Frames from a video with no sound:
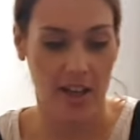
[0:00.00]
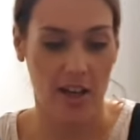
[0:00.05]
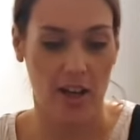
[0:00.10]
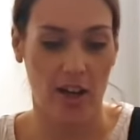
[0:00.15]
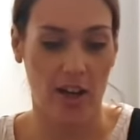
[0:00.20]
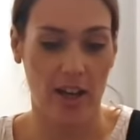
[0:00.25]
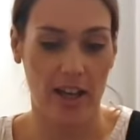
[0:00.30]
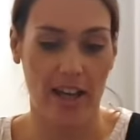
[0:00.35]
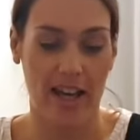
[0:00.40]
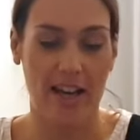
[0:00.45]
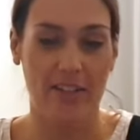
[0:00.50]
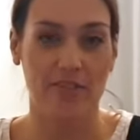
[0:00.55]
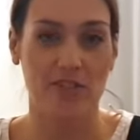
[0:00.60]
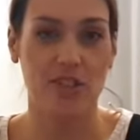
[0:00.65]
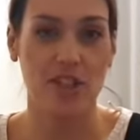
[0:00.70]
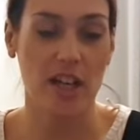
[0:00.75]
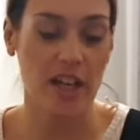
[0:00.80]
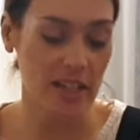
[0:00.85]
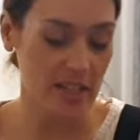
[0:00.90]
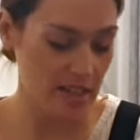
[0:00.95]
I have
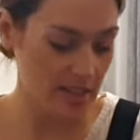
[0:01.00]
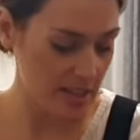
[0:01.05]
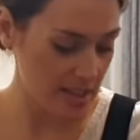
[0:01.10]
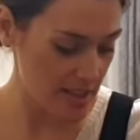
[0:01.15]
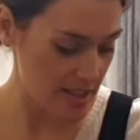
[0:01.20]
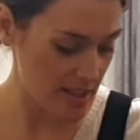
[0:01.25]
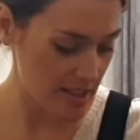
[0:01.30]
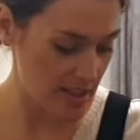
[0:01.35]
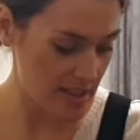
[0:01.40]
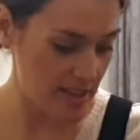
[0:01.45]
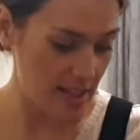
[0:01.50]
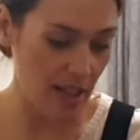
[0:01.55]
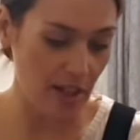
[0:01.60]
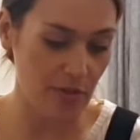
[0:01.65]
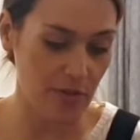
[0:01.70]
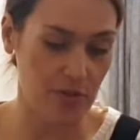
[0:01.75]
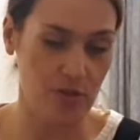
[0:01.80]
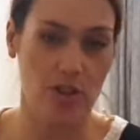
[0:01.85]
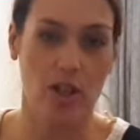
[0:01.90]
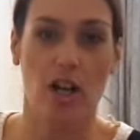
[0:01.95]
just
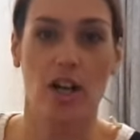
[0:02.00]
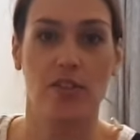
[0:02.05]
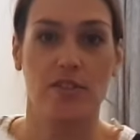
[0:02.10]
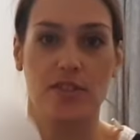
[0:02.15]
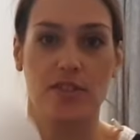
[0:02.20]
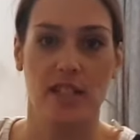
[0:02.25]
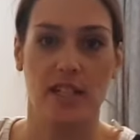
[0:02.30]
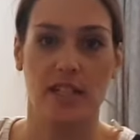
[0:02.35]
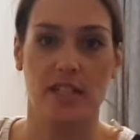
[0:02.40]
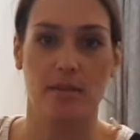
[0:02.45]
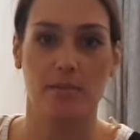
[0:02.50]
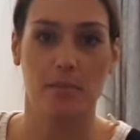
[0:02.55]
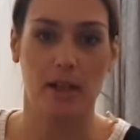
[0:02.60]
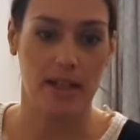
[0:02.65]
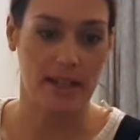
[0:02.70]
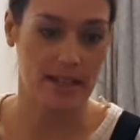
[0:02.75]
self-drafted my